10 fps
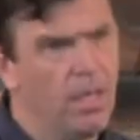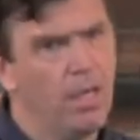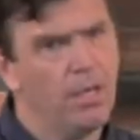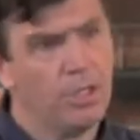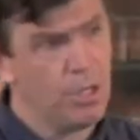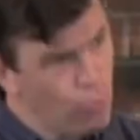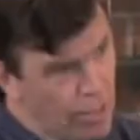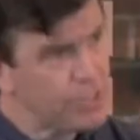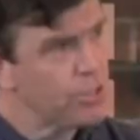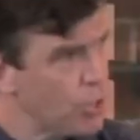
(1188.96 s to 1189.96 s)
She
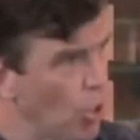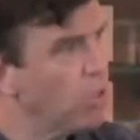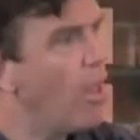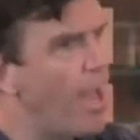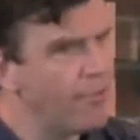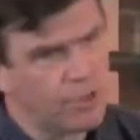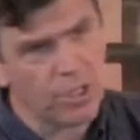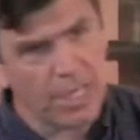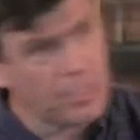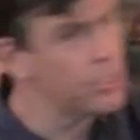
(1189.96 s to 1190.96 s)
risks her life
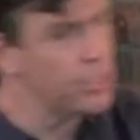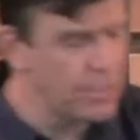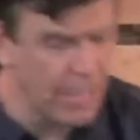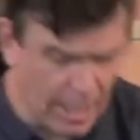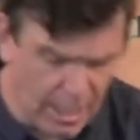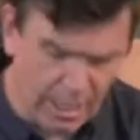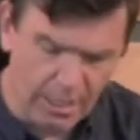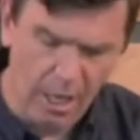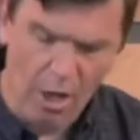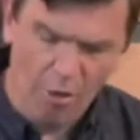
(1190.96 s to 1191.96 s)
to
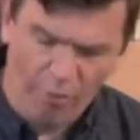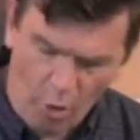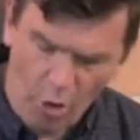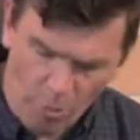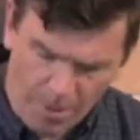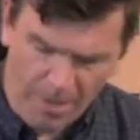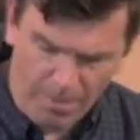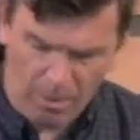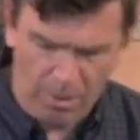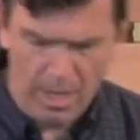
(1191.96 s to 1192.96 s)
intercede for her
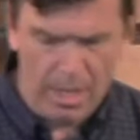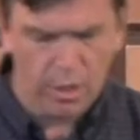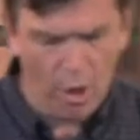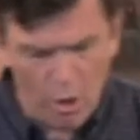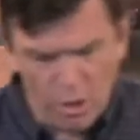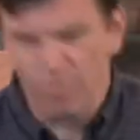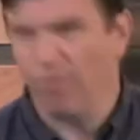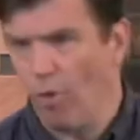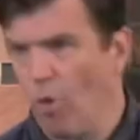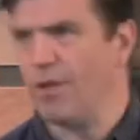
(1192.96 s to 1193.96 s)
people, goes
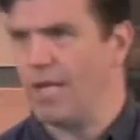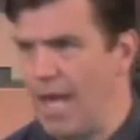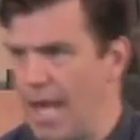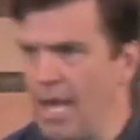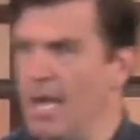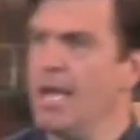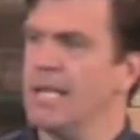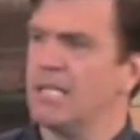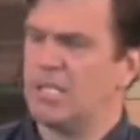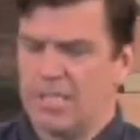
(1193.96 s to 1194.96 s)
before the king
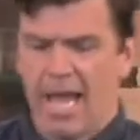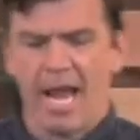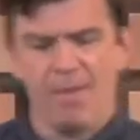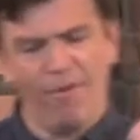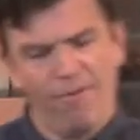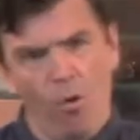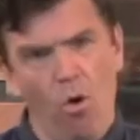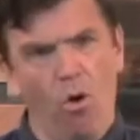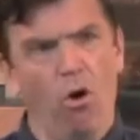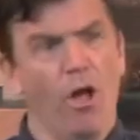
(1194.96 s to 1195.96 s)
to stand
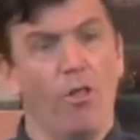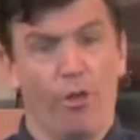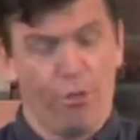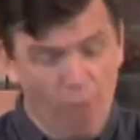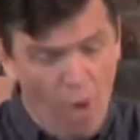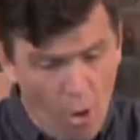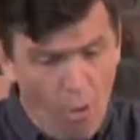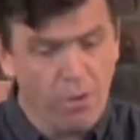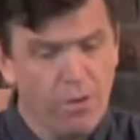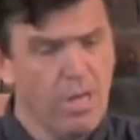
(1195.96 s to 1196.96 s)
before the
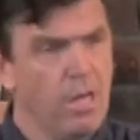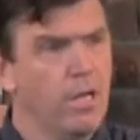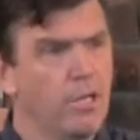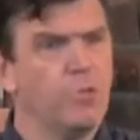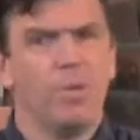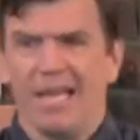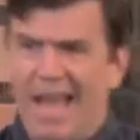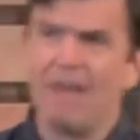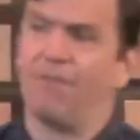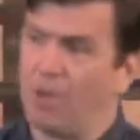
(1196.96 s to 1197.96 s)
throne to be an
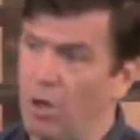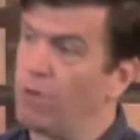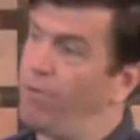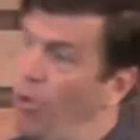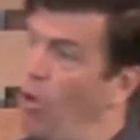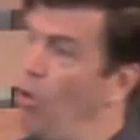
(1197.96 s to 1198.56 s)
advocate for her